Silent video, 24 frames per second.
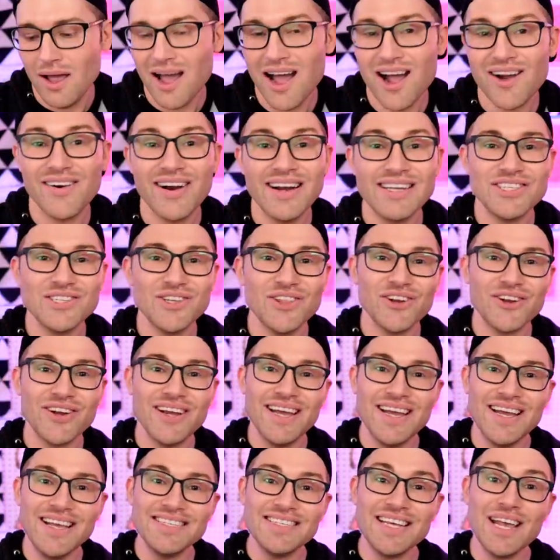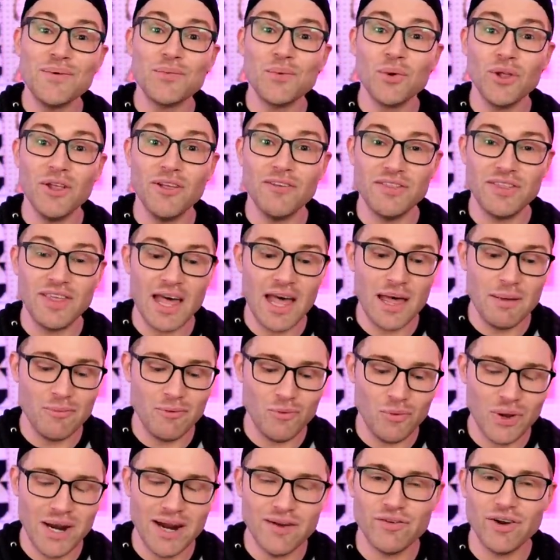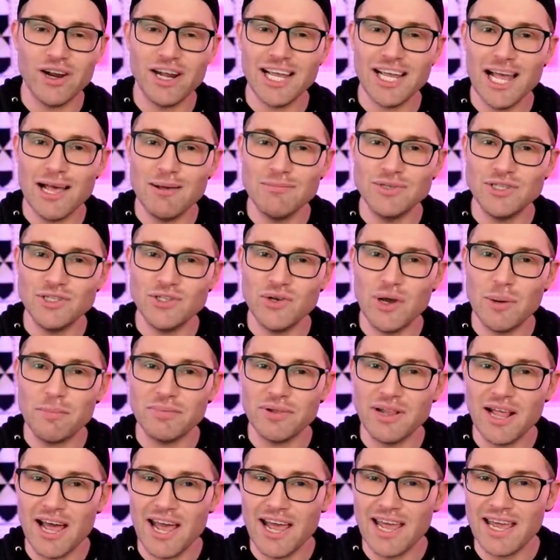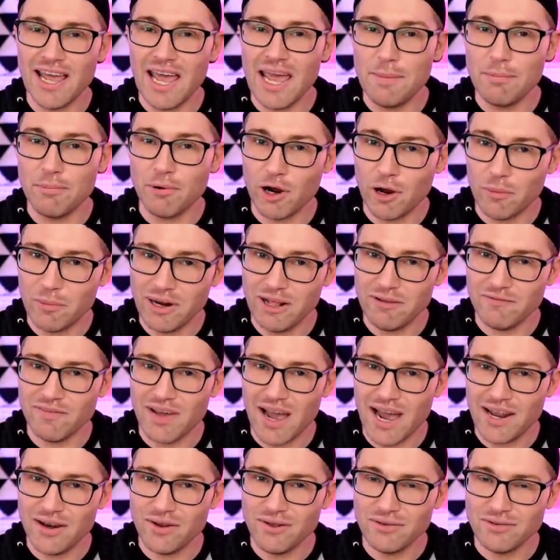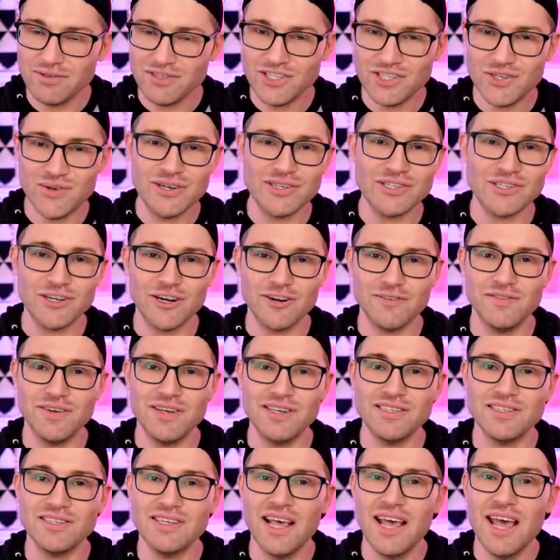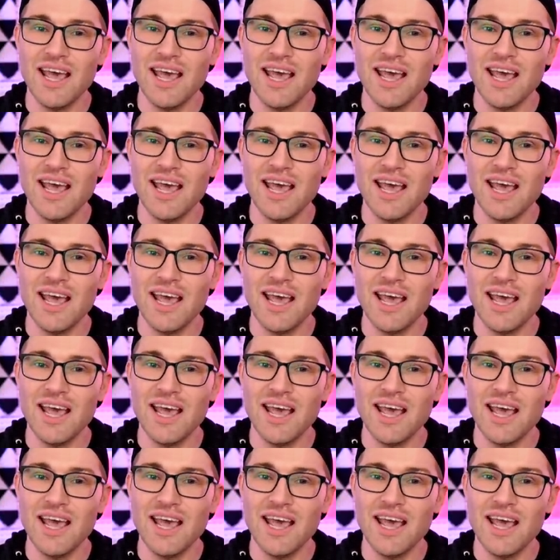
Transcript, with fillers: All right, so there is a rule of thumb whenever it comes to applying a permanent vinyl to a surface.